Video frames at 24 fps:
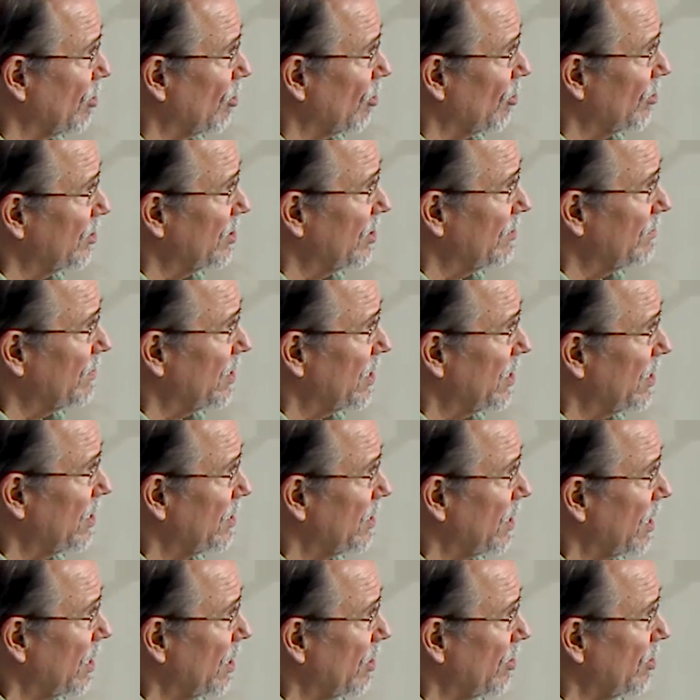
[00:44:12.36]
golden
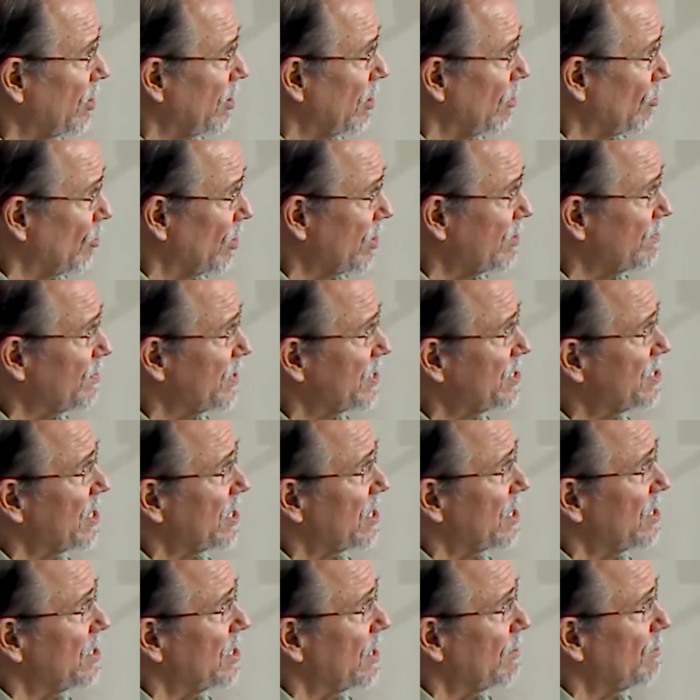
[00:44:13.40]
mean,
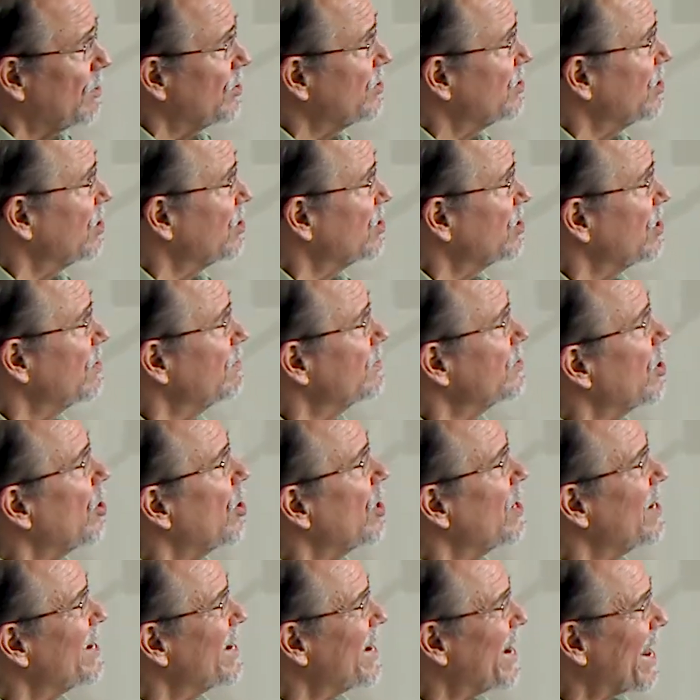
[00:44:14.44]
arithmetic, and number systems are
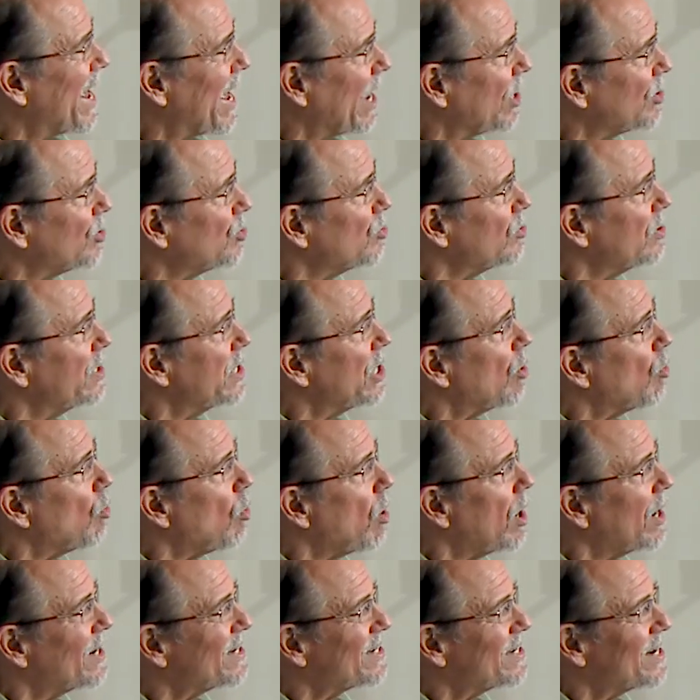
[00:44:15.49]
a naturally
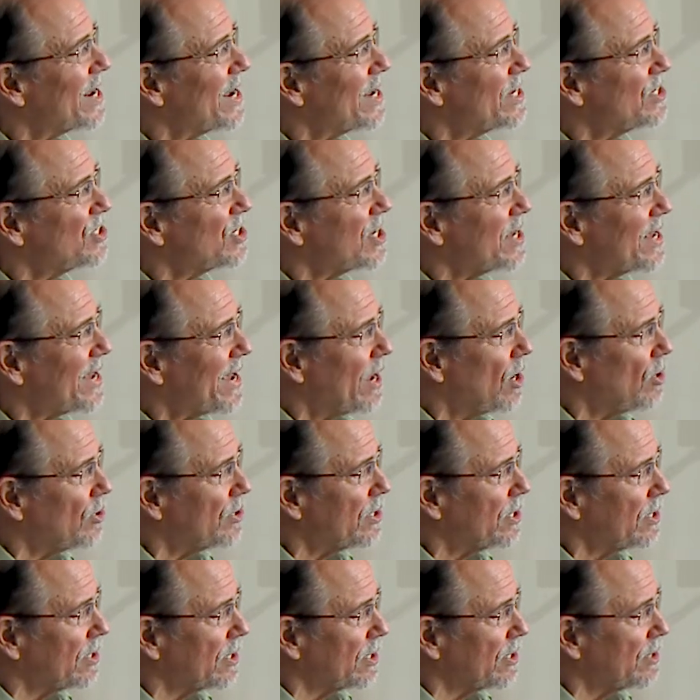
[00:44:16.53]
quantized
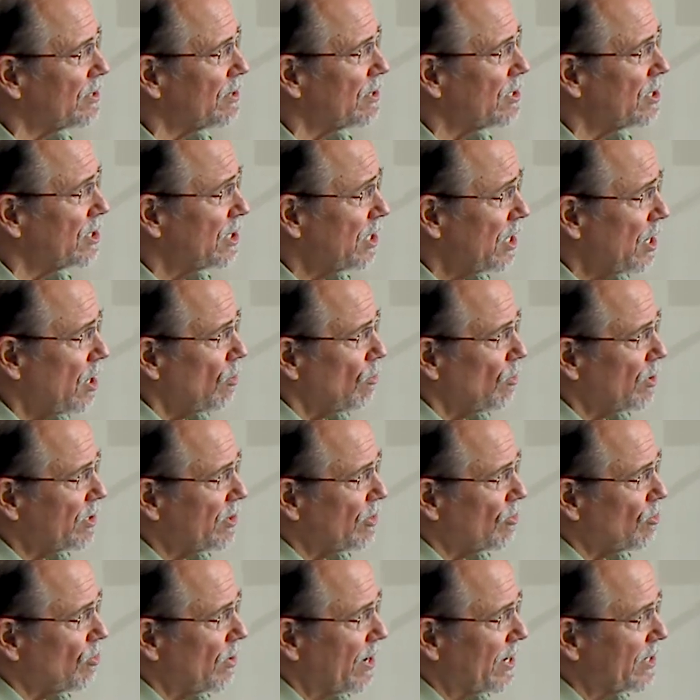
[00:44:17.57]
calculus
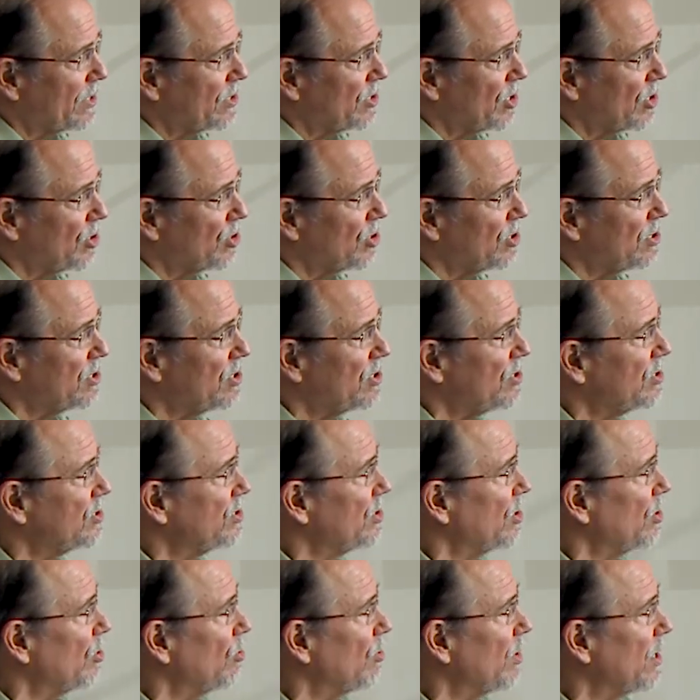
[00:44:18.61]
with transition to
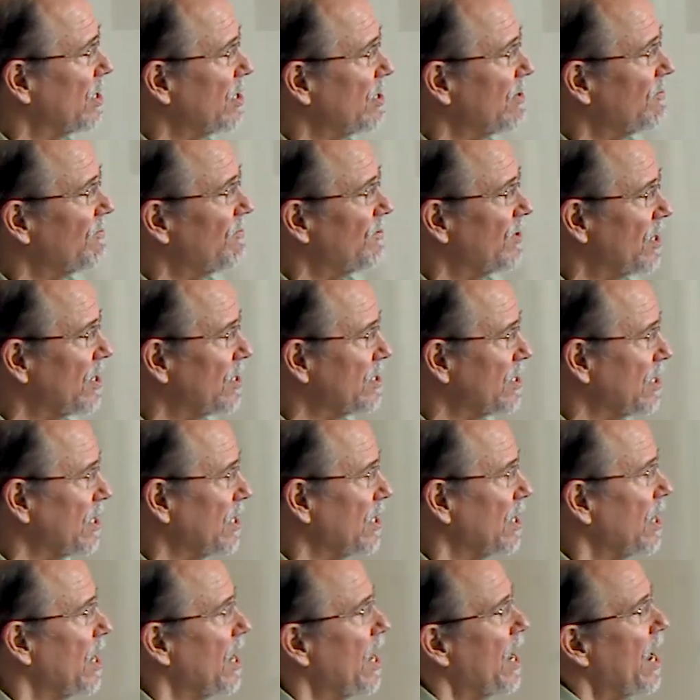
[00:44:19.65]
0 at
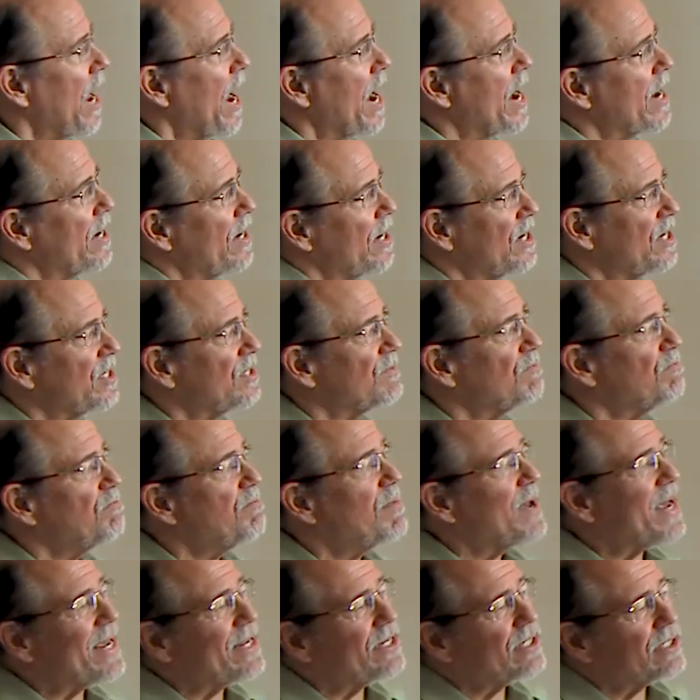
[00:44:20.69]
infinity, and it is
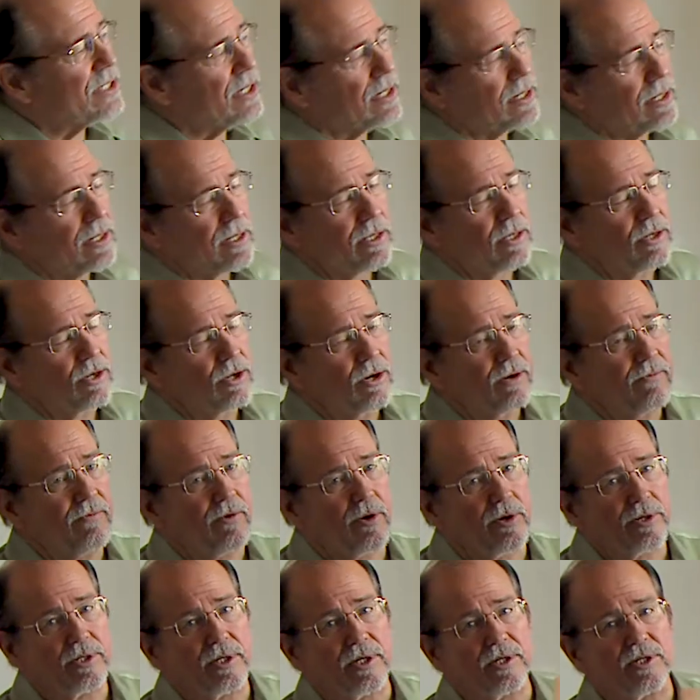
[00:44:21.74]
basically, the
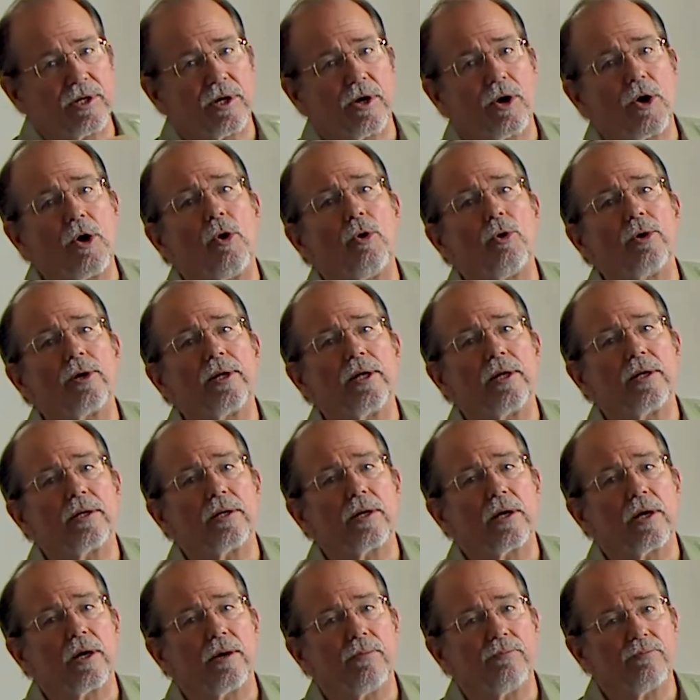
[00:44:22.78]
universe is a golden
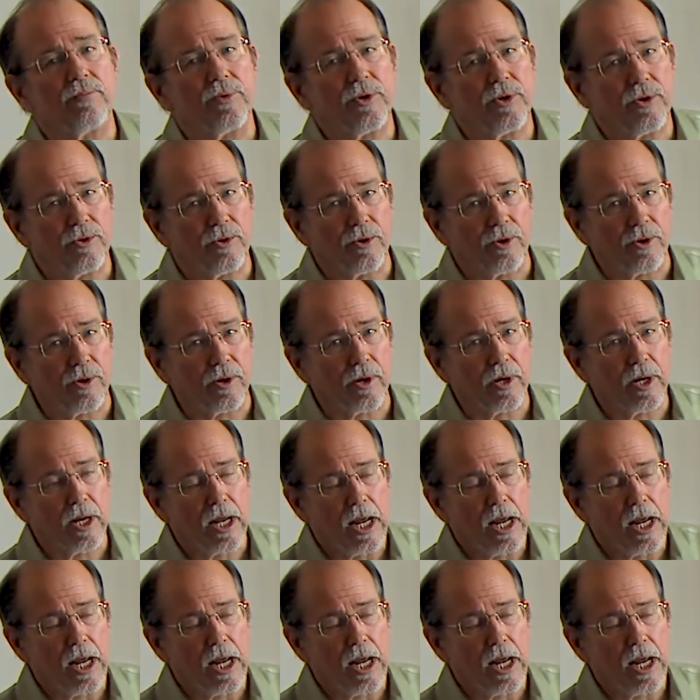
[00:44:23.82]
computer.